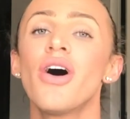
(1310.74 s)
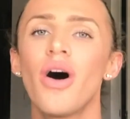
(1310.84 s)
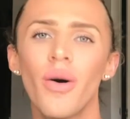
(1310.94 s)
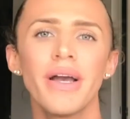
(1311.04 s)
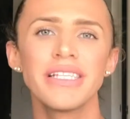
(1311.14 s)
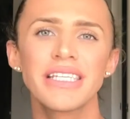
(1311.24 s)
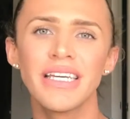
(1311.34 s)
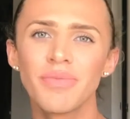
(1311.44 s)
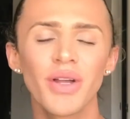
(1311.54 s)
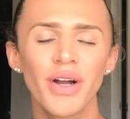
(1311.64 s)
always
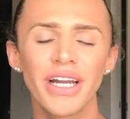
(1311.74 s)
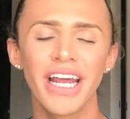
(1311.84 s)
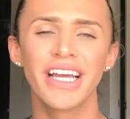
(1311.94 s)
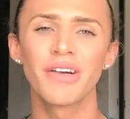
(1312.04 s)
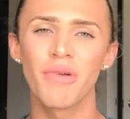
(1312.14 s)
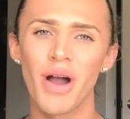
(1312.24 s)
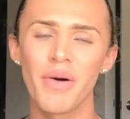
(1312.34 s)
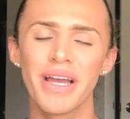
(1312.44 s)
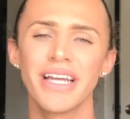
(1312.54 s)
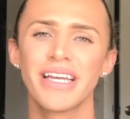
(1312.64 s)
keep learning and
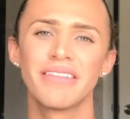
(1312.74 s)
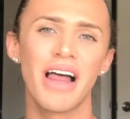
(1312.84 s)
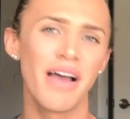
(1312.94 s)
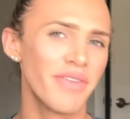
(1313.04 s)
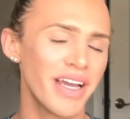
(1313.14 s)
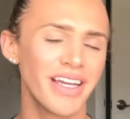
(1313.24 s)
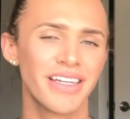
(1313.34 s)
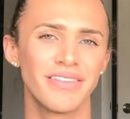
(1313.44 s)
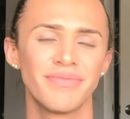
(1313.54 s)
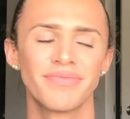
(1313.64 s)
growing and loving,
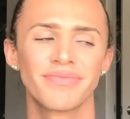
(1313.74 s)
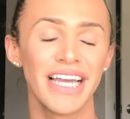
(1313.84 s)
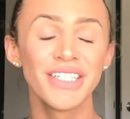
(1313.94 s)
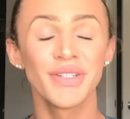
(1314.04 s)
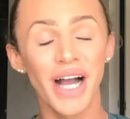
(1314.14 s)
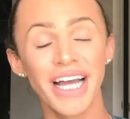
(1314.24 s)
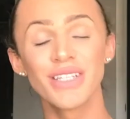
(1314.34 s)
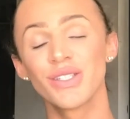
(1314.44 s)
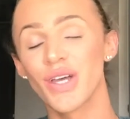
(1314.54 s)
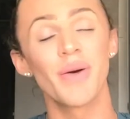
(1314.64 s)
and thank you
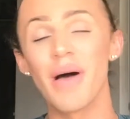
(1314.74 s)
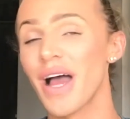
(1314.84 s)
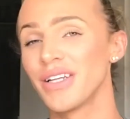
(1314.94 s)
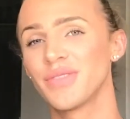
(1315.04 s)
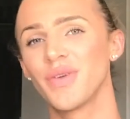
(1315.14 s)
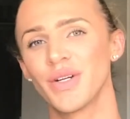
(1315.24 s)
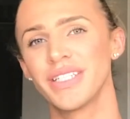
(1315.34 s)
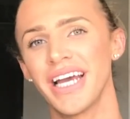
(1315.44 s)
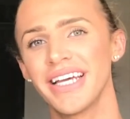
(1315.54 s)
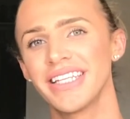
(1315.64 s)
guys so much for
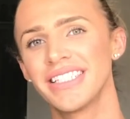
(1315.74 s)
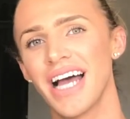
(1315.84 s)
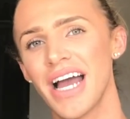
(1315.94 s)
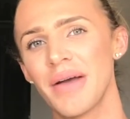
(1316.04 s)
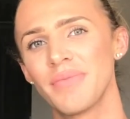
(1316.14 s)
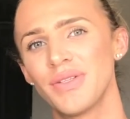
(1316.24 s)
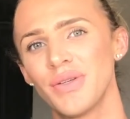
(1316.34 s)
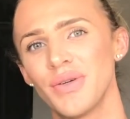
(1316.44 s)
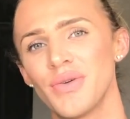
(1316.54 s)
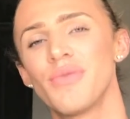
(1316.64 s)
taking the time
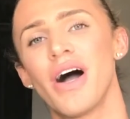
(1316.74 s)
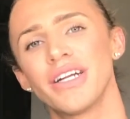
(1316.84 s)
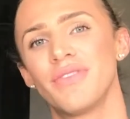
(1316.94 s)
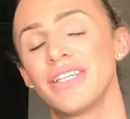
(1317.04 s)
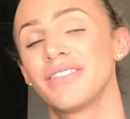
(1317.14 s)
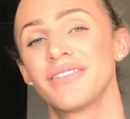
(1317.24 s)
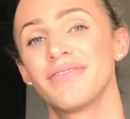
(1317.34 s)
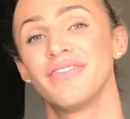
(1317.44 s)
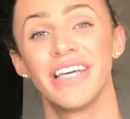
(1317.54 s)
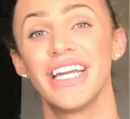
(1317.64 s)
to watch this
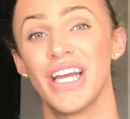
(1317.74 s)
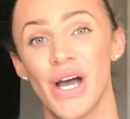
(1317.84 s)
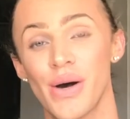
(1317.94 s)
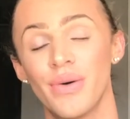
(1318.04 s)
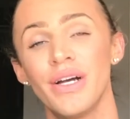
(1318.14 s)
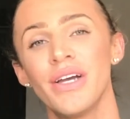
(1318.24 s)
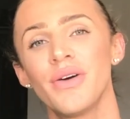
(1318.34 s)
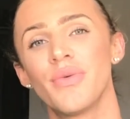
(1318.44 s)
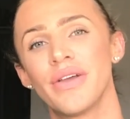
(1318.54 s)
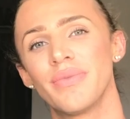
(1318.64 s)
video
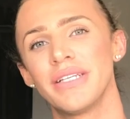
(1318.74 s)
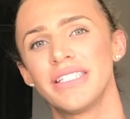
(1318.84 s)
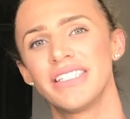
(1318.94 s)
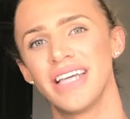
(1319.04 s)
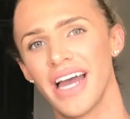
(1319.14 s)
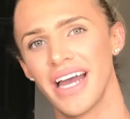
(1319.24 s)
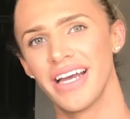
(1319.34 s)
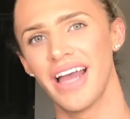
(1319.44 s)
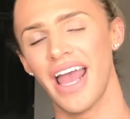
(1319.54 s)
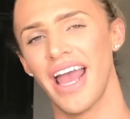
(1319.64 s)
with me
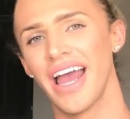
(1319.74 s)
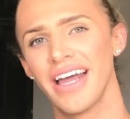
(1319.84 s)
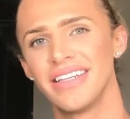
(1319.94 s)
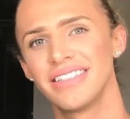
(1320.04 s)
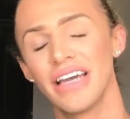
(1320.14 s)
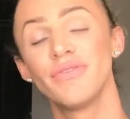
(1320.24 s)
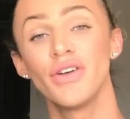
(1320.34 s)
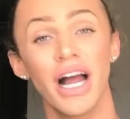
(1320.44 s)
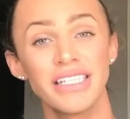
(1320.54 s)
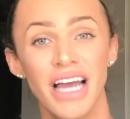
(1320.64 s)
today. And if you
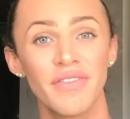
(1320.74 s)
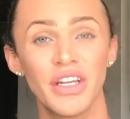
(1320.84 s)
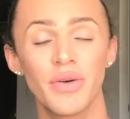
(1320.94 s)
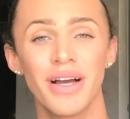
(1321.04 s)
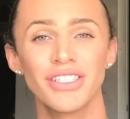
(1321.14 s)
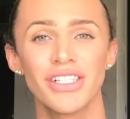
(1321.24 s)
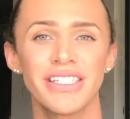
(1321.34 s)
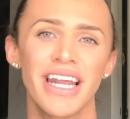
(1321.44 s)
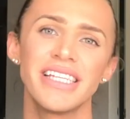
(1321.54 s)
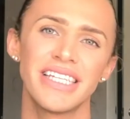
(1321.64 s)
guys have any questions
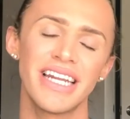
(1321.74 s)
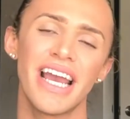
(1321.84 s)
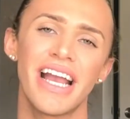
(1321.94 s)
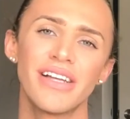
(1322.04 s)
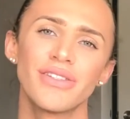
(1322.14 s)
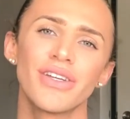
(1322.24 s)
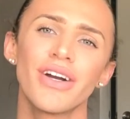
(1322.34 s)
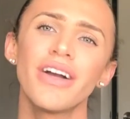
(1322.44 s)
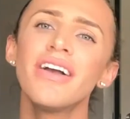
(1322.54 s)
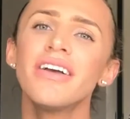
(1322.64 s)
that I didn't
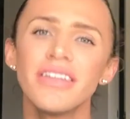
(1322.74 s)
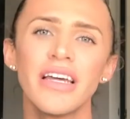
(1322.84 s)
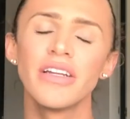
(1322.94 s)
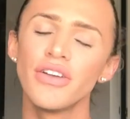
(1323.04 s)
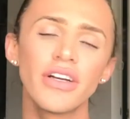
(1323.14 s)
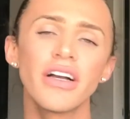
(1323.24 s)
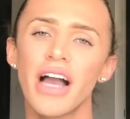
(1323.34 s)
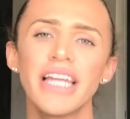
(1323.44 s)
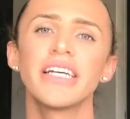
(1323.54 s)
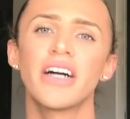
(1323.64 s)
answer, then you can go ahead and